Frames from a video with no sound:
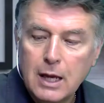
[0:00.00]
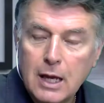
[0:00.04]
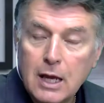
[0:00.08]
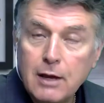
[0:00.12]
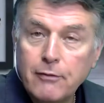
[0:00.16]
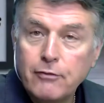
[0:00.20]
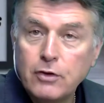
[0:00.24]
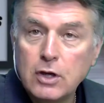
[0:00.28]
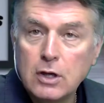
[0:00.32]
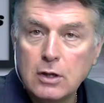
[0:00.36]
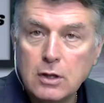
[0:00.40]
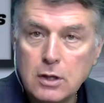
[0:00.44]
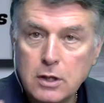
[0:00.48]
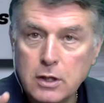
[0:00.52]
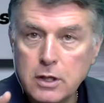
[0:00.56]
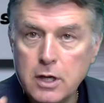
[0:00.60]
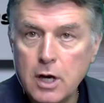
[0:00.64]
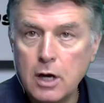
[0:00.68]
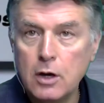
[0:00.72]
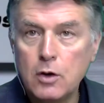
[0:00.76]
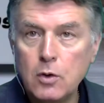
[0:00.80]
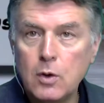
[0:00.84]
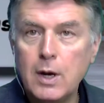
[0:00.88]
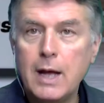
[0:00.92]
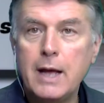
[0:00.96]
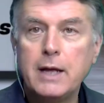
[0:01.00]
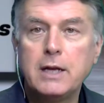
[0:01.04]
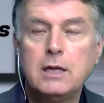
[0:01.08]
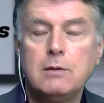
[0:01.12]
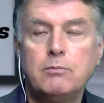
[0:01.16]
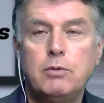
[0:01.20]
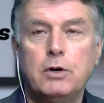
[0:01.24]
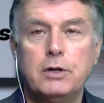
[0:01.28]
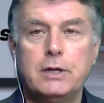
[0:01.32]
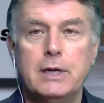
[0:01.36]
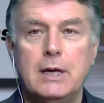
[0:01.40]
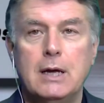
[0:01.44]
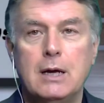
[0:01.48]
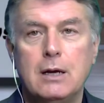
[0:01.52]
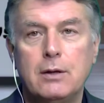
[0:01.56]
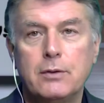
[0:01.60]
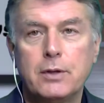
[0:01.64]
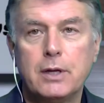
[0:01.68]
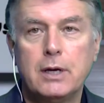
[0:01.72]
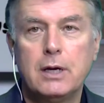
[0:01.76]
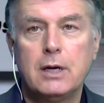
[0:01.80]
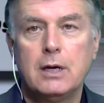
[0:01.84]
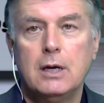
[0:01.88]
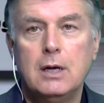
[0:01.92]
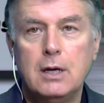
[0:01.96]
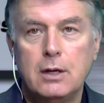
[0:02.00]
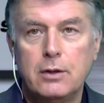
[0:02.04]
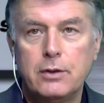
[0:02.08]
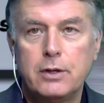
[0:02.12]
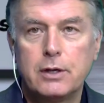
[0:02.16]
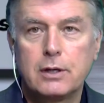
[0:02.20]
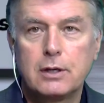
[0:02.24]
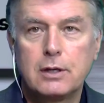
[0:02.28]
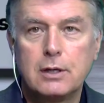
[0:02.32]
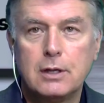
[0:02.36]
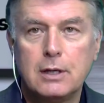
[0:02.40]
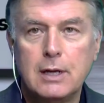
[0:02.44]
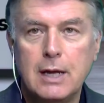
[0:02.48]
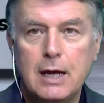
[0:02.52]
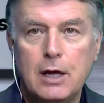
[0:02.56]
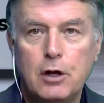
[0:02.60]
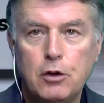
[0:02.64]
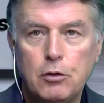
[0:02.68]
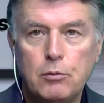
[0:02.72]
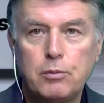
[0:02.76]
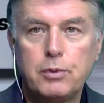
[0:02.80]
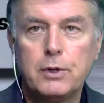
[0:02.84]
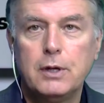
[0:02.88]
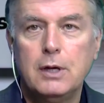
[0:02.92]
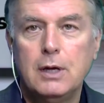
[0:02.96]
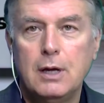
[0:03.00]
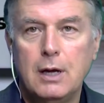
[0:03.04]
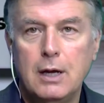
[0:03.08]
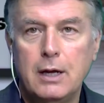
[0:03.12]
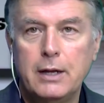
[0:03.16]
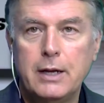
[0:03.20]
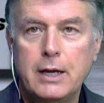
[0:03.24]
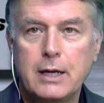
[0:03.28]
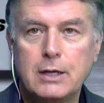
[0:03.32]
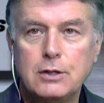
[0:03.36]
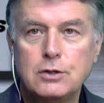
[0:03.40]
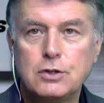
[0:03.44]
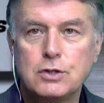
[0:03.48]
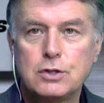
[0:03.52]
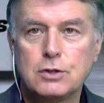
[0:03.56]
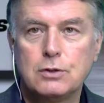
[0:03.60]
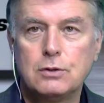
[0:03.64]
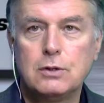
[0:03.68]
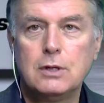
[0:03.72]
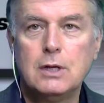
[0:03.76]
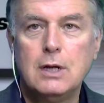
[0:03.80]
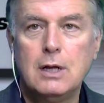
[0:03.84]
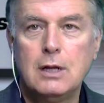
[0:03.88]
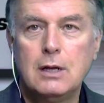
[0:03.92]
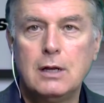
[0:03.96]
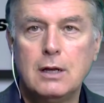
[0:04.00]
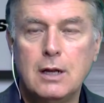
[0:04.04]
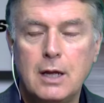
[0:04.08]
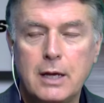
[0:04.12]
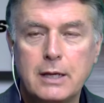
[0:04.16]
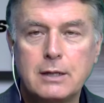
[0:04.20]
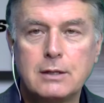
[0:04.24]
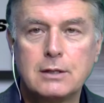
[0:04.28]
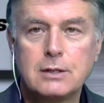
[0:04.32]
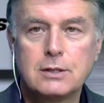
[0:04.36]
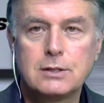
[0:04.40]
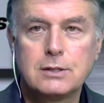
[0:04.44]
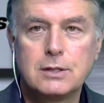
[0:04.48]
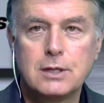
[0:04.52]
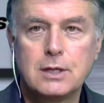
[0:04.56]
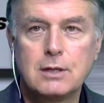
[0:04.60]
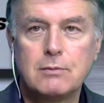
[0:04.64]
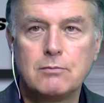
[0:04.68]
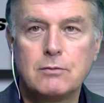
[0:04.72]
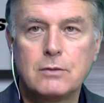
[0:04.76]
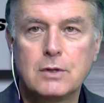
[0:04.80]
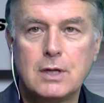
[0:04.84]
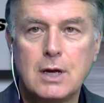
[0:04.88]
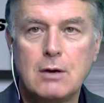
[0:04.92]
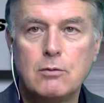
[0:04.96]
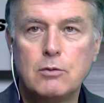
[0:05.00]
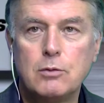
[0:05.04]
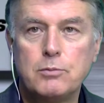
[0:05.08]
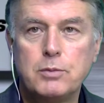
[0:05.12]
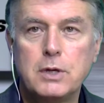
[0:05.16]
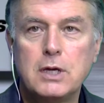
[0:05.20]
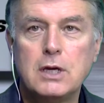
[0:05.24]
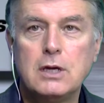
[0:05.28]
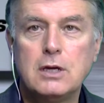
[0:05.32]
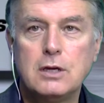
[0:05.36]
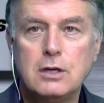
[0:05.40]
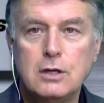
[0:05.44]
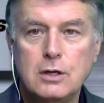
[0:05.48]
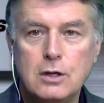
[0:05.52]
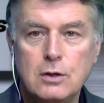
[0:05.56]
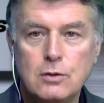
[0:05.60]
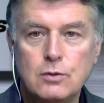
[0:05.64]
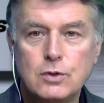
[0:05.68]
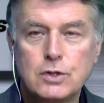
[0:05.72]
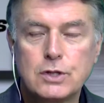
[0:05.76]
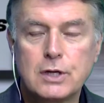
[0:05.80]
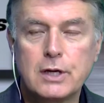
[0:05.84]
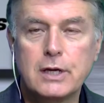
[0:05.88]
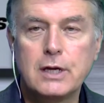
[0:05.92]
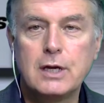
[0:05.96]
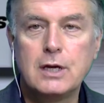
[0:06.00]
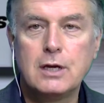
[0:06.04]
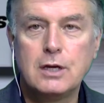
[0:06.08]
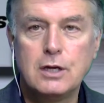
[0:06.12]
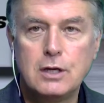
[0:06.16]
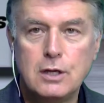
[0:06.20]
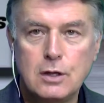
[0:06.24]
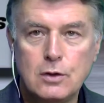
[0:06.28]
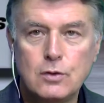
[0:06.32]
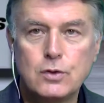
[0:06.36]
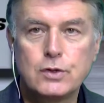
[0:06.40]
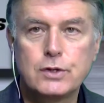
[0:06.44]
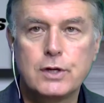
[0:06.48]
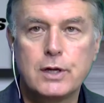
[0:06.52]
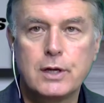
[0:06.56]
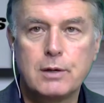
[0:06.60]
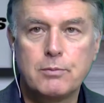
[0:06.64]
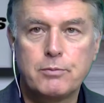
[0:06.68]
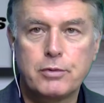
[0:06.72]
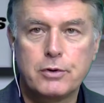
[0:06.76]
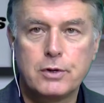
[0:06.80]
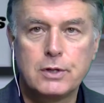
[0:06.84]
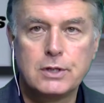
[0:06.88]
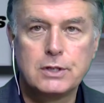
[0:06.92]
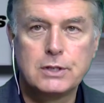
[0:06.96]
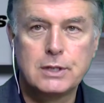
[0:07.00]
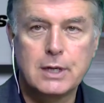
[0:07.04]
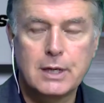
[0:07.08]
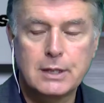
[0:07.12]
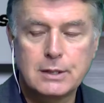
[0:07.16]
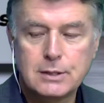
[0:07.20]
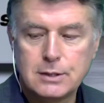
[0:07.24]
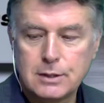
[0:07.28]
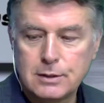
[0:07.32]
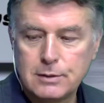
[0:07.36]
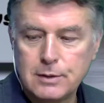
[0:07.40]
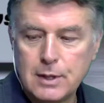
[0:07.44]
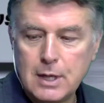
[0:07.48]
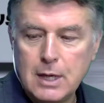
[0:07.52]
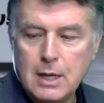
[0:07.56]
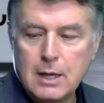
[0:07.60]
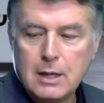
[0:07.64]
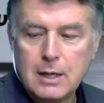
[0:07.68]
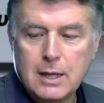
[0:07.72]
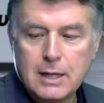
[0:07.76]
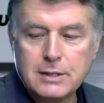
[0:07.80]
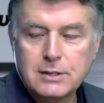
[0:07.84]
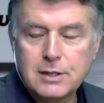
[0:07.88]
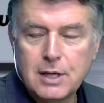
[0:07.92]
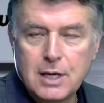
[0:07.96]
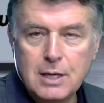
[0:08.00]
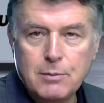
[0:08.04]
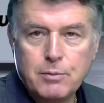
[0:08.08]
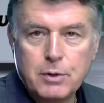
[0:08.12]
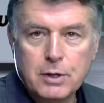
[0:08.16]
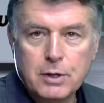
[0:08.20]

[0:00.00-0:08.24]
if you know anybody out there that can help an angel like Naseem, that would be hugely, hugely appreciated. Let's keep her